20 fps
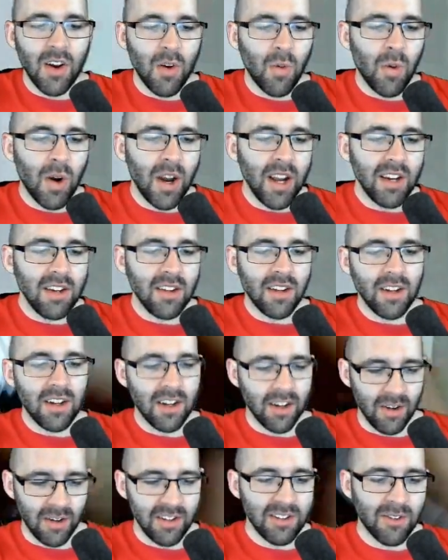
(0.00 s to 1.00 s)
Why?
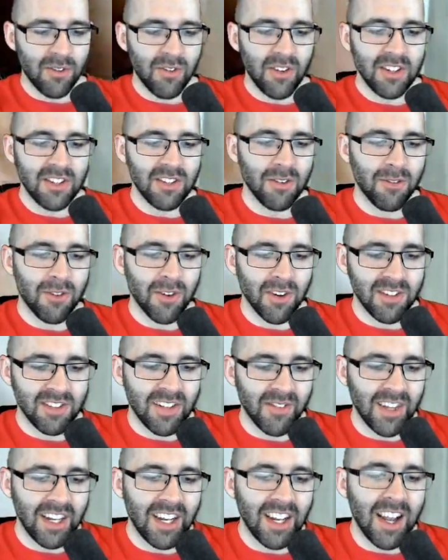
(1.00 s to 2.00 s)
Here, let's finish it first.
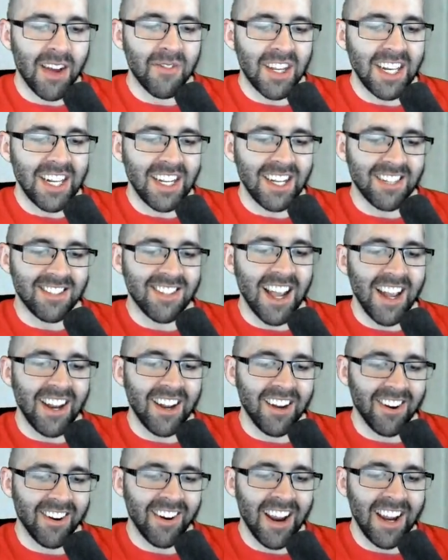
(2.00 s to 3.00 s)
I'm getting
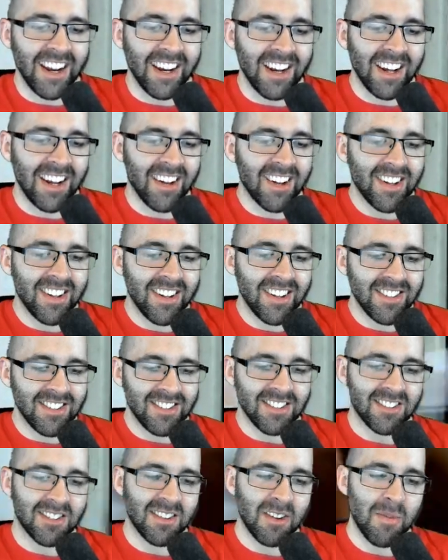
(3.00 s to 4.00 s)
excited, all right? Let's
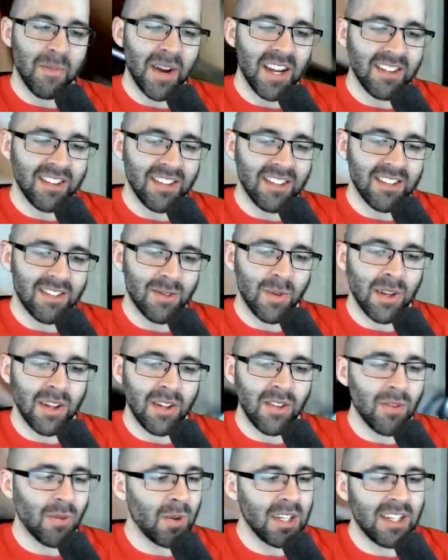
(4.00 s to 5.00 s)
just combine this.
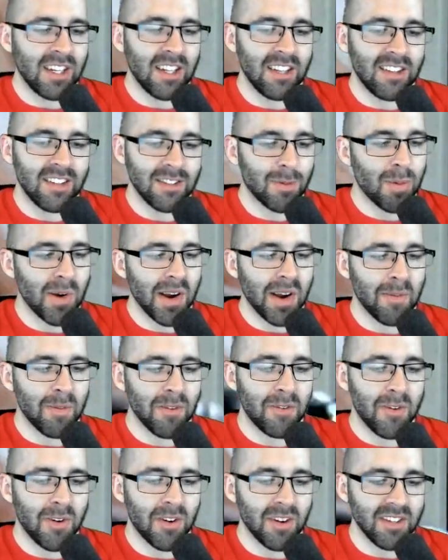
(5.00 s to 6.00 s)
We did this problem
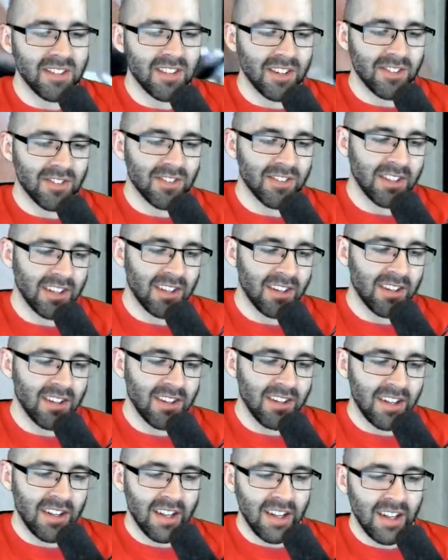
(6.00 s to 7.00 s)
before, essentially.
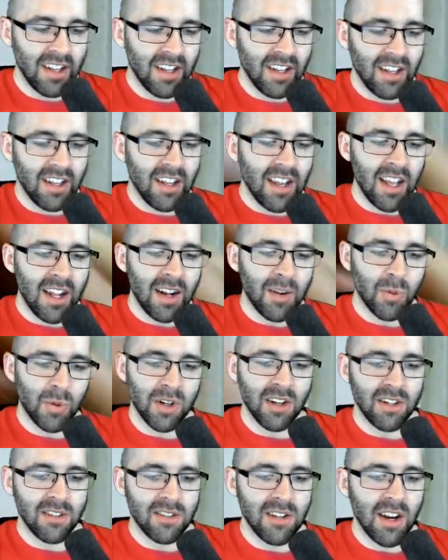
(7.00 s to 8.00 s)
And
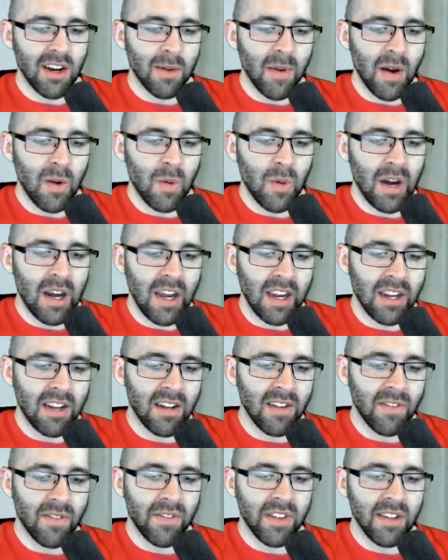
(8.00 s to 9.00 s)
we're going to talk about why.
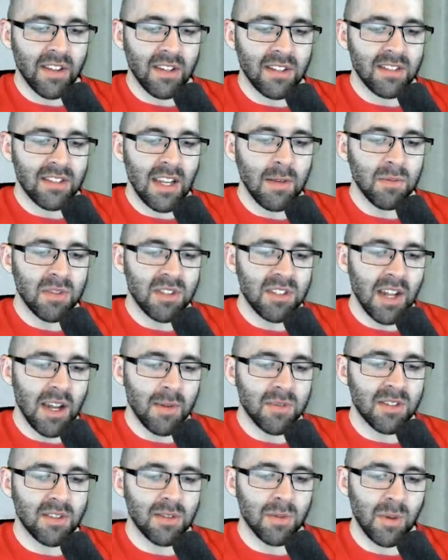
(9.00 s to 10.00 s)
Same
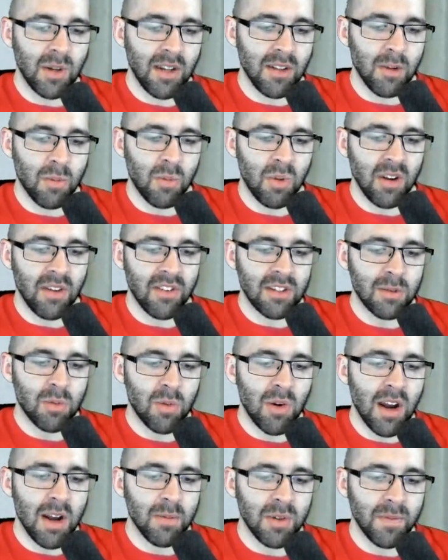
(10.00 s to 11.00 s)
steps as we did in the previous
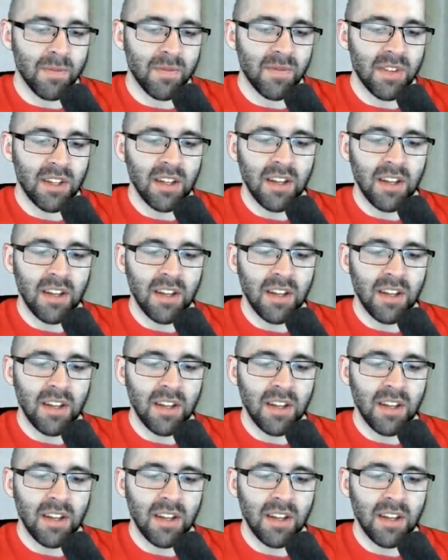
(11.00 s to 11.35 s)
problem.